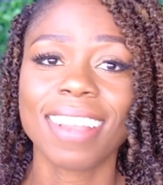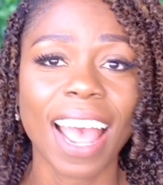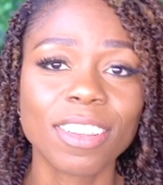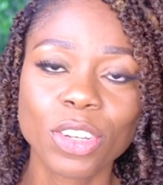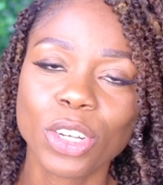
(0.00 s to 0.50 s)

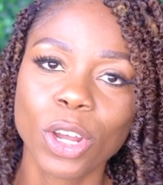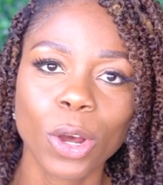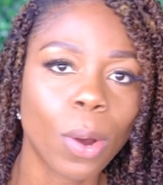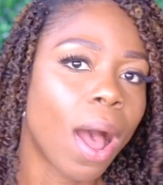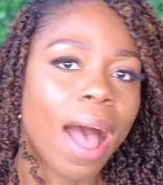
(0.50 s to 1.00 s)
as you
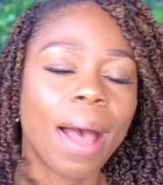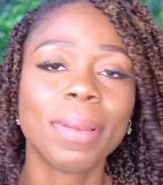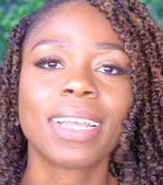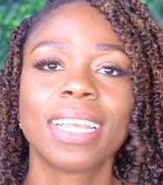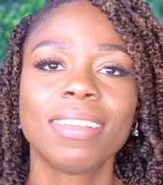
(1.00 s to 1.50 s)
know,
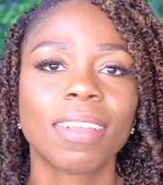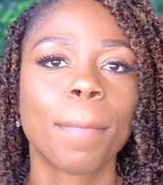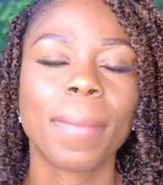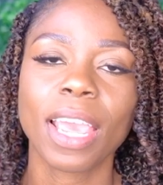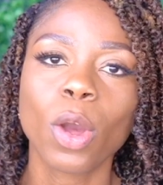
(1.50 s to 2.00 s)
I'm looking to
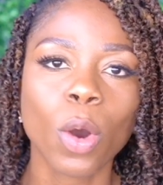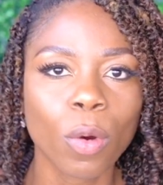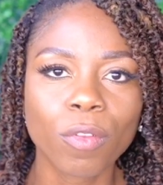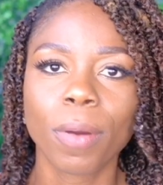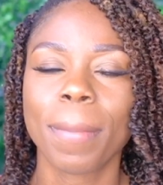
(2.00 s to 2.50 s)
make
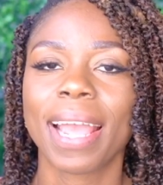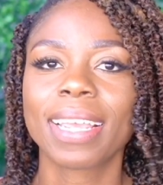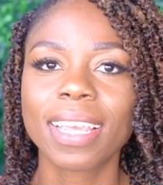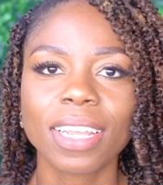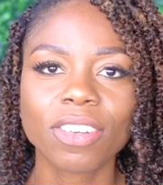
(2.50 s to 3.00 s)
over my
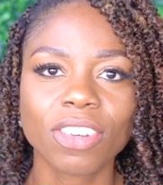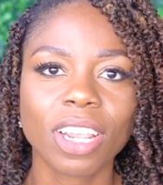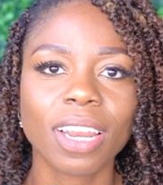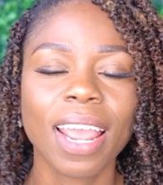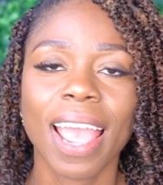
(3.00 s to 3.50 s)

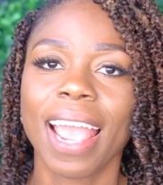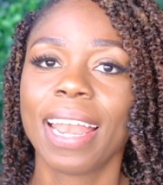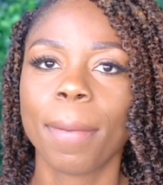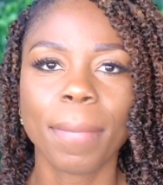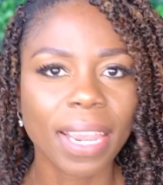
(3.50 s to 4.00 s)
kitchen,
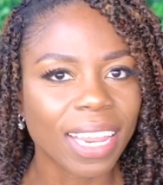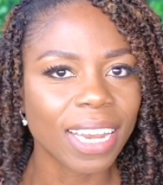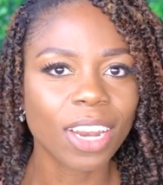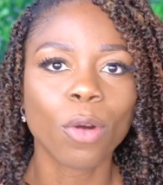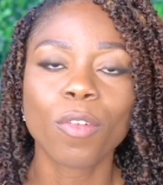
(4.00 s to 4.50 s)
and I'm
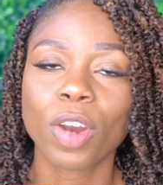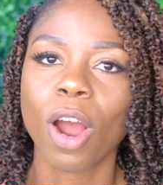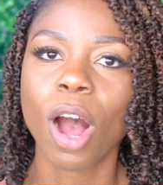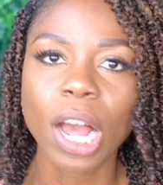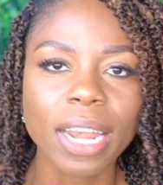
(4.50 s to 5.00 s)
making it over
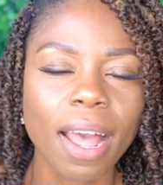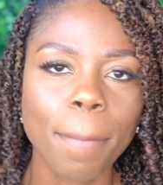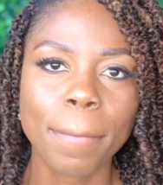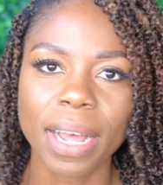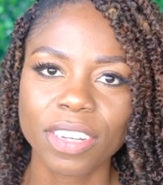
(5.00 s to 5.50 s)
on a
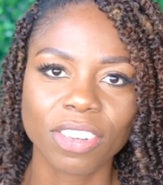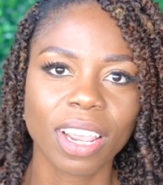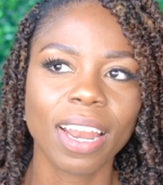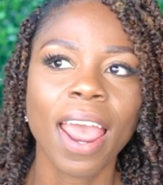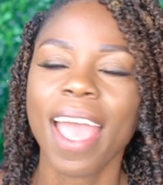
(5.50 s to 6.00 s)

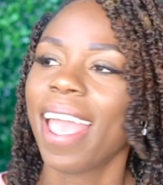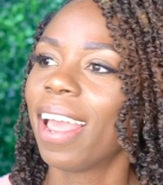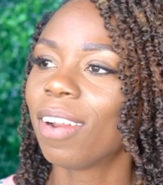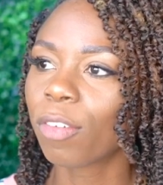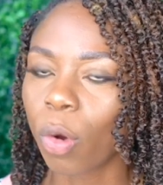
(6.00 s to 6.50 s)
budget.
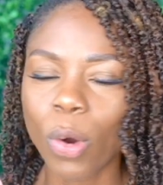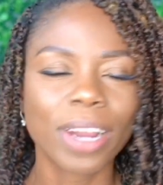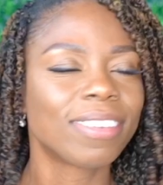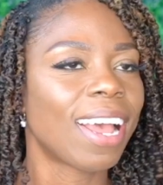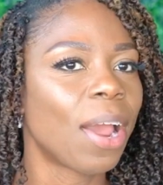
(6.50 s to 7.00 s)
And of
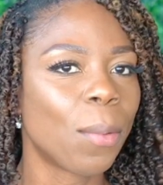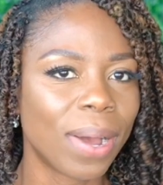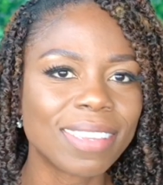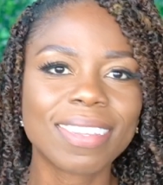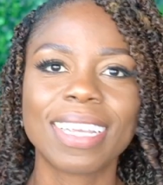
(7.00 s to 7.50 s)
course, I want to